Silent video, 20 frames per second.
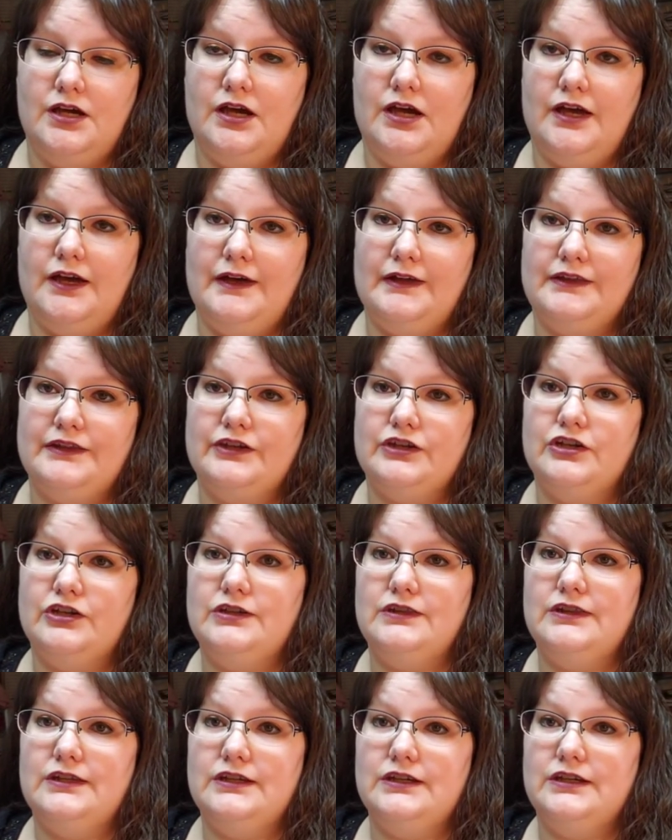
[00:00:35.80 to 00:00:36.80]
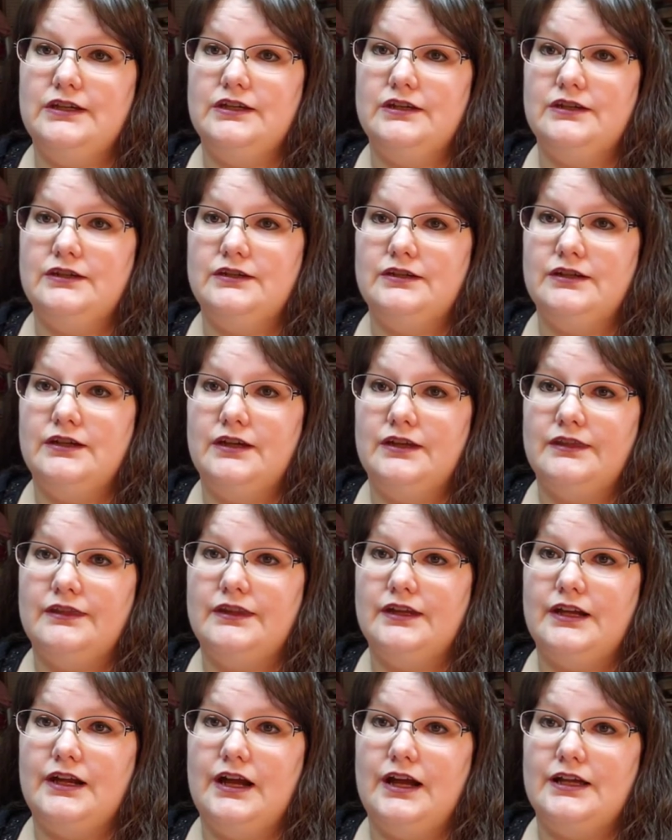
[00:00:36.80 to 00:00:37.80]
Uh, the good thing
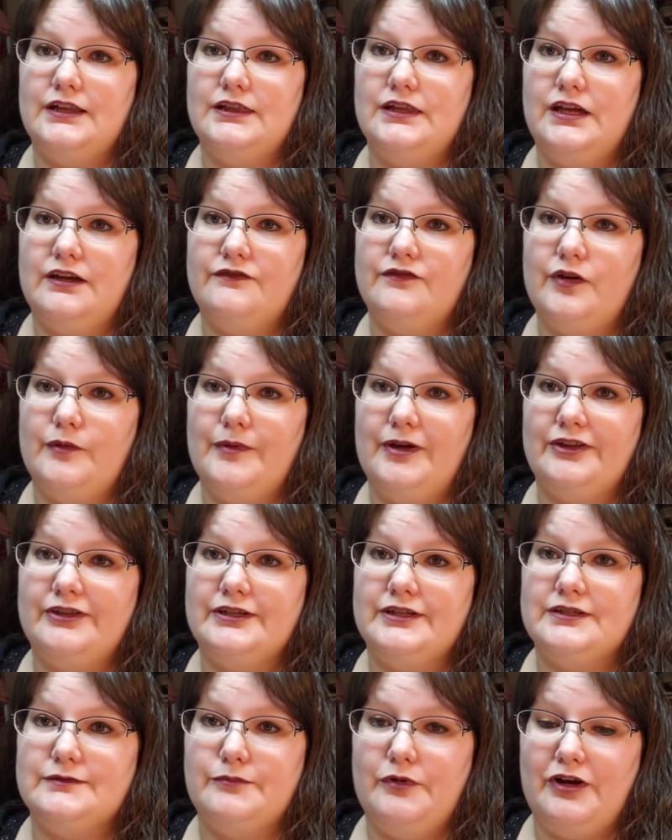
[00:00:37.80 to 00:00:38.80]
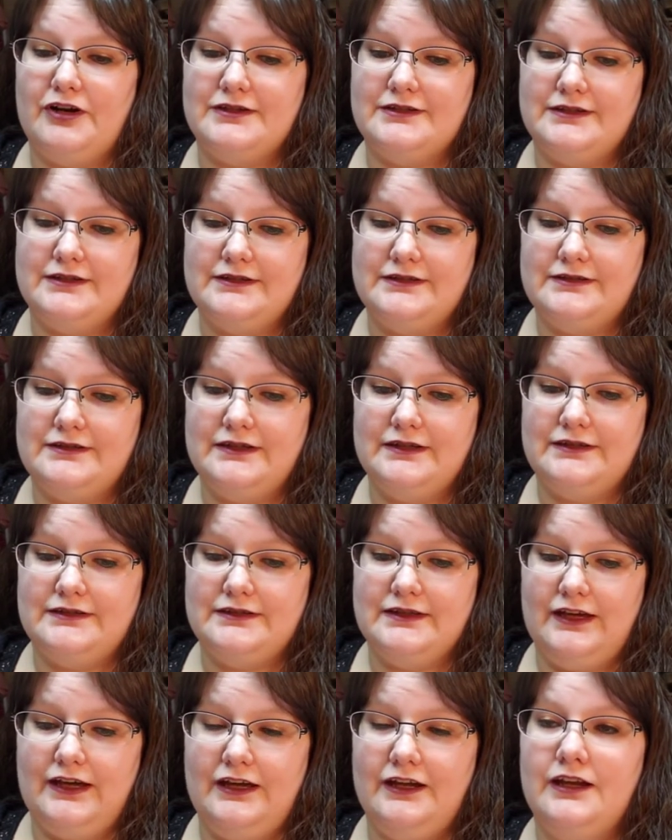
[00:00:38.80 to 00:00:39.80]
that I love about these boxes is
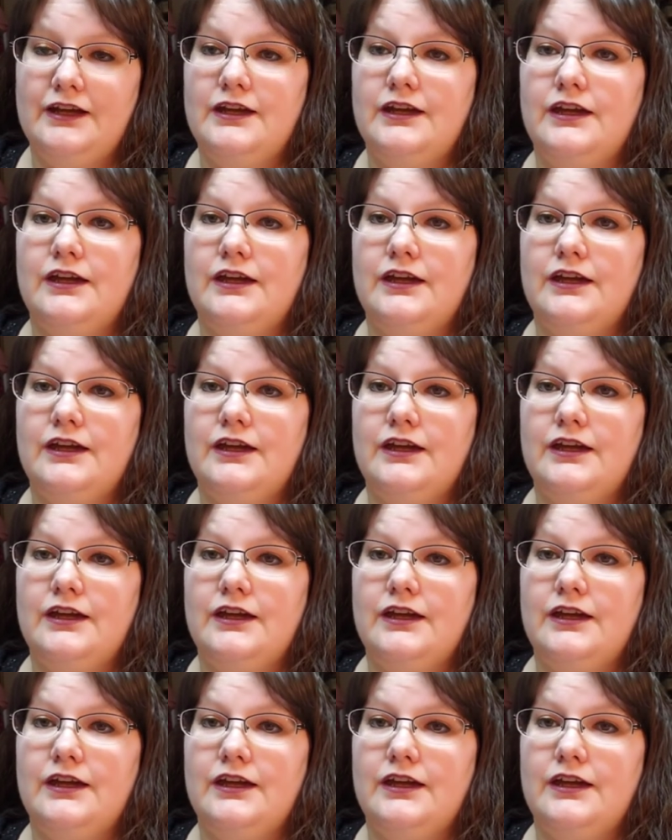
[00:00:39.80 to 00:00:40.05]
that